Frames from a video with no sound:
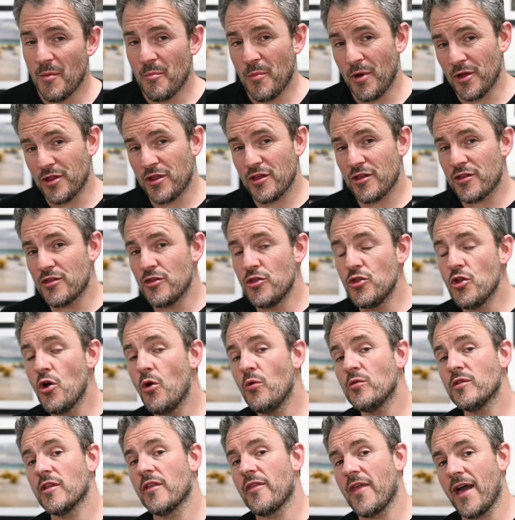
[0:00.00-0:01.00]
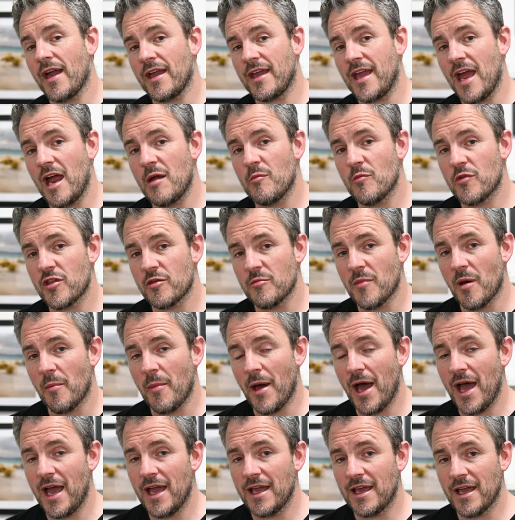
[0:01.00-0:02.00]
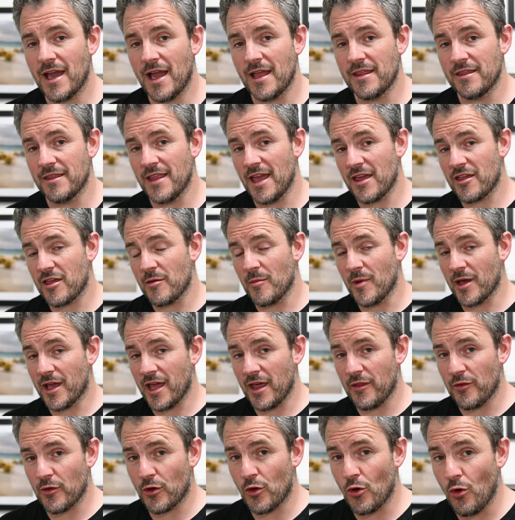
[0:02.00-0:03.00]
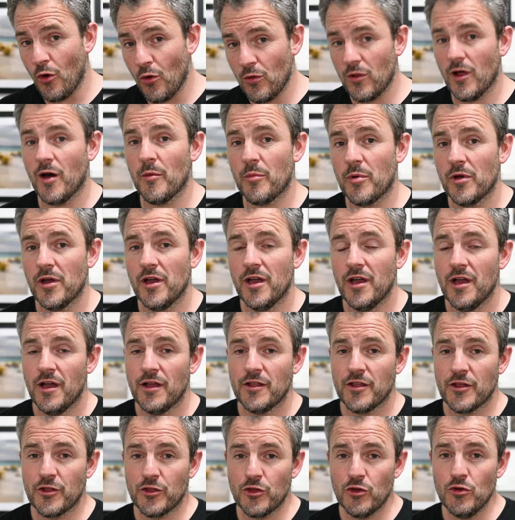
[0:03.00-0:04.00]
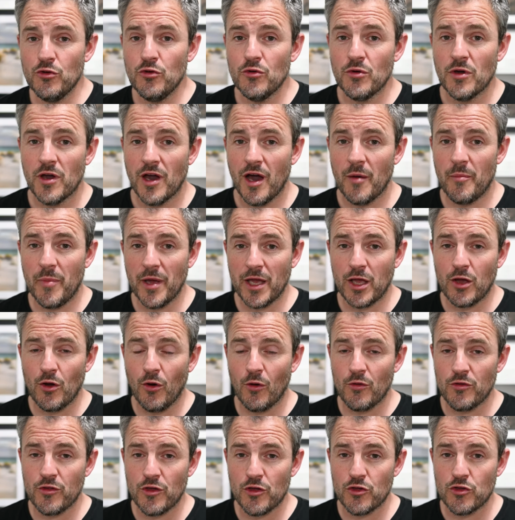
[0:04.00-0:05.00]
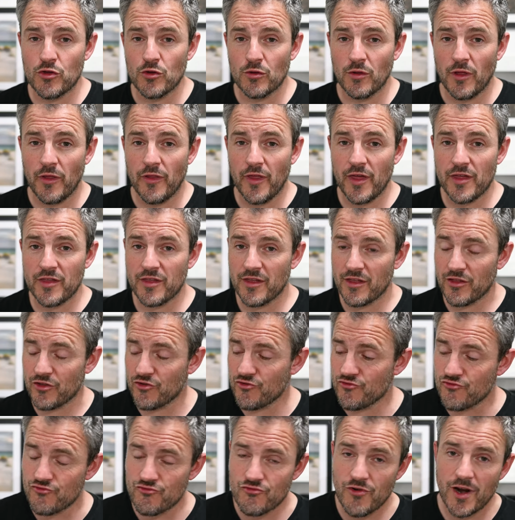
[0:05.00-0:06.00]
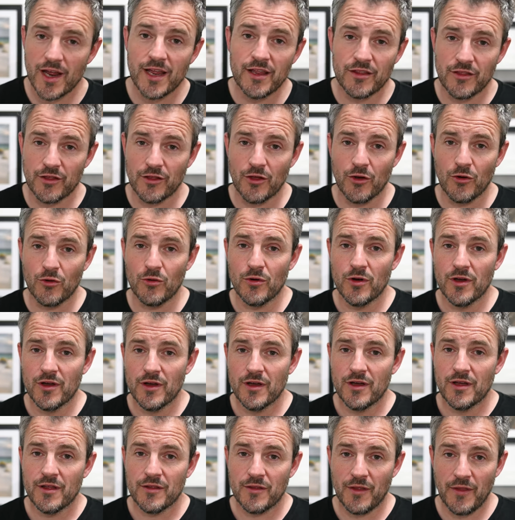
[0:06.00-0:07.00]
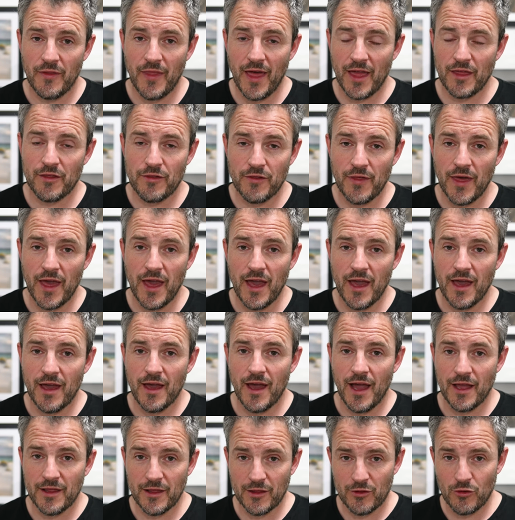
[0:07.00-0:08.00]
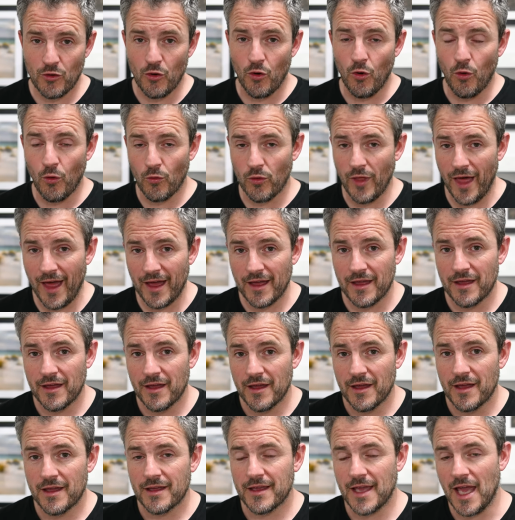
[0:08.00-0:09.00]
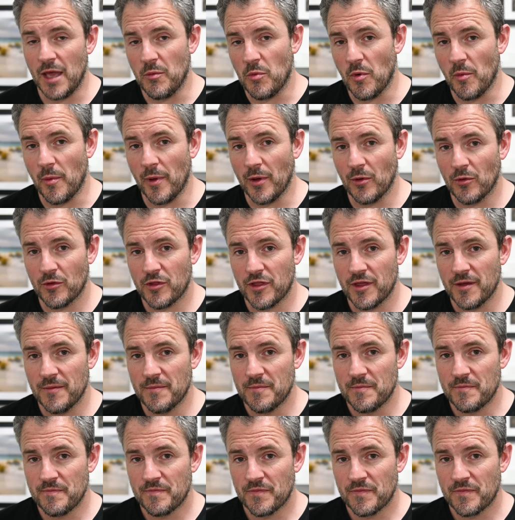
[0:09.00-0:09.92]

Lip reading: But just knowing that that camera's in my bag and next time I get the call up to do a big concert shoot like this, it's great to know that that's there and it's got all that capability.